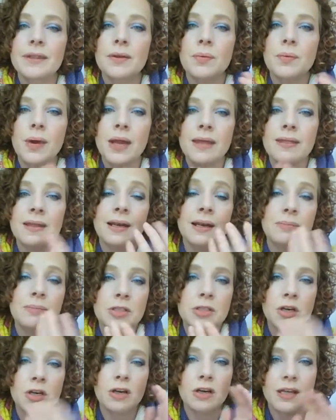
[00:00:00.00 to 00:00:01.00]
the way that I'm
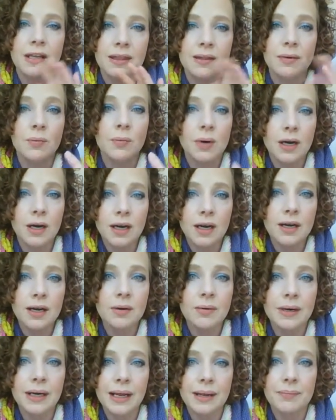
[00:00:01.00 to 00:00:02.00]
turning the work
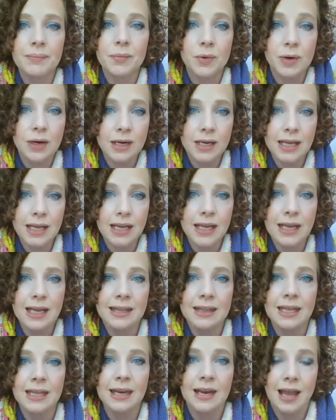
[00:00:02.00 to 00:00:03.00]
when I'm working.
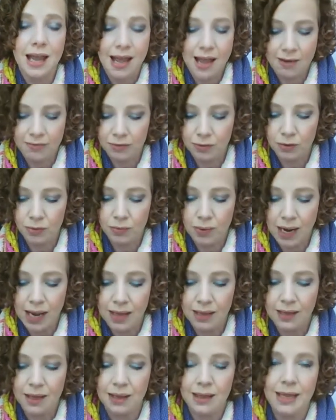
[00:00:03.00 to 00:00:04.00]
And then after a
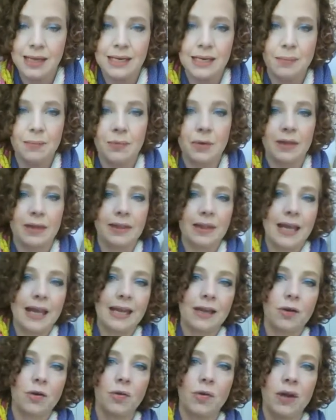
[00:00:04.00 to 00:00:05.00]
while, I'll end up with
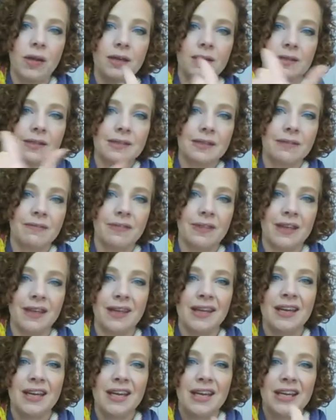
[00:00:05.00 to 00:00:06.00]
like coils of
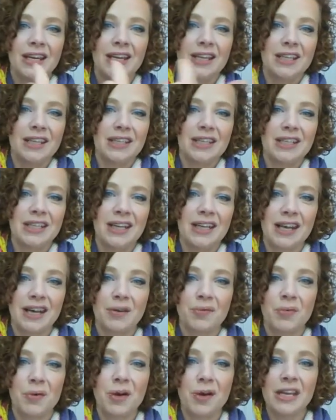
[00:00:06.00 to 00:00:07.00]
the
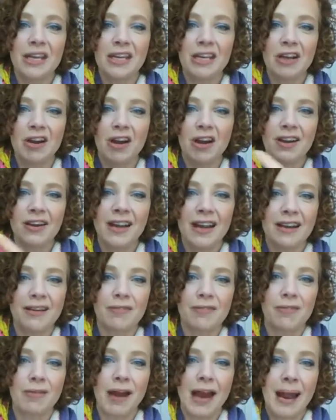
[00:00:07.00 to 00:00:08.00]
working yarn kind
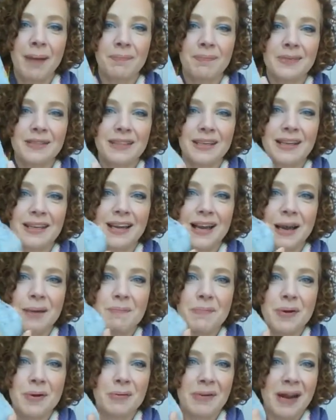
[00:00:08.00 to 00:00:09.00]
of wrapped
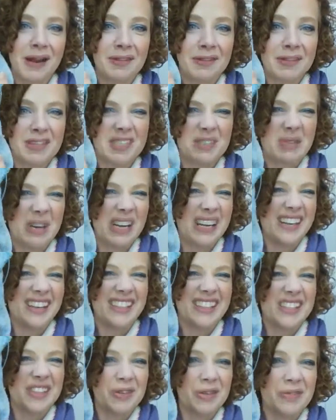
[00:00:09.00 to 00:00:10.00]
up around the sweater
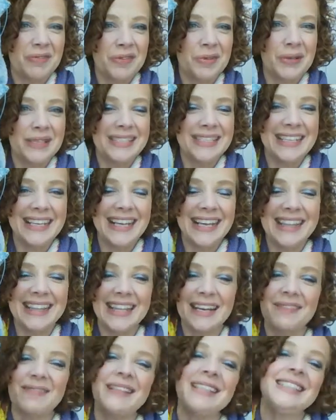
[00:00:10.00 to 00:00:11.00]
and sort of twisting it. And
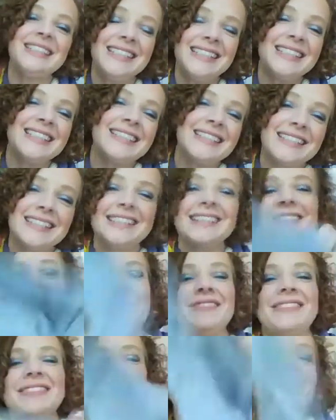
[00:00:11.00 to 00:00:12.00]
then I'm like, dang it. And I
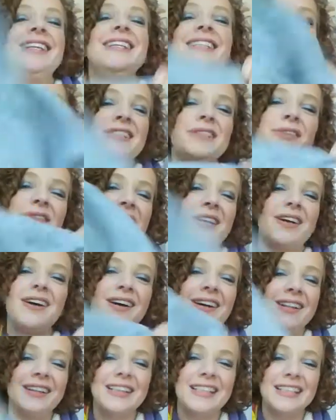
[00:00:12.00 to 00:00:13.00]
have to undo it
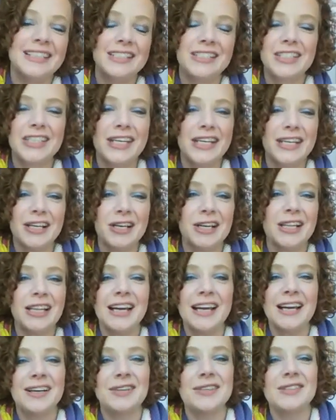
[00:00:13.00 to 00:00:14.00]
all and shake it all
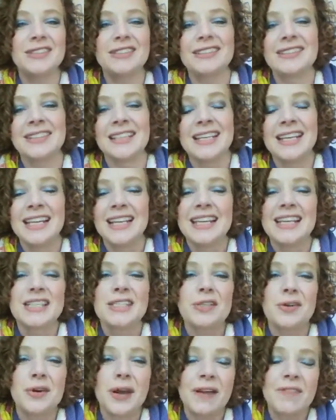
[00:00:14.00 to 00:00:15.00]
out. And
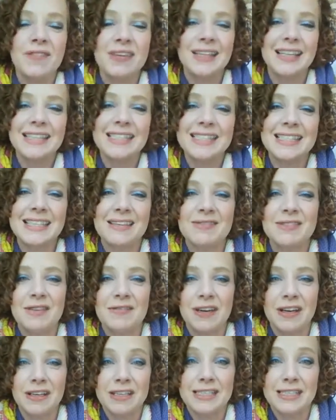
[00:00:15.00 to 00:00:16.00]
so I feel like sleeves are
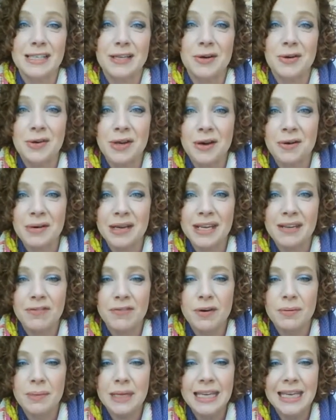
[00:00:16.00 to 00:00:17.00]
very slow going
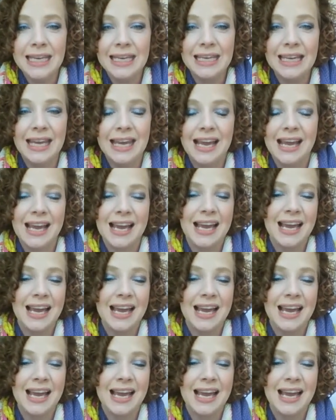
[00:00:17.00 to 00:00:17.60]
for me.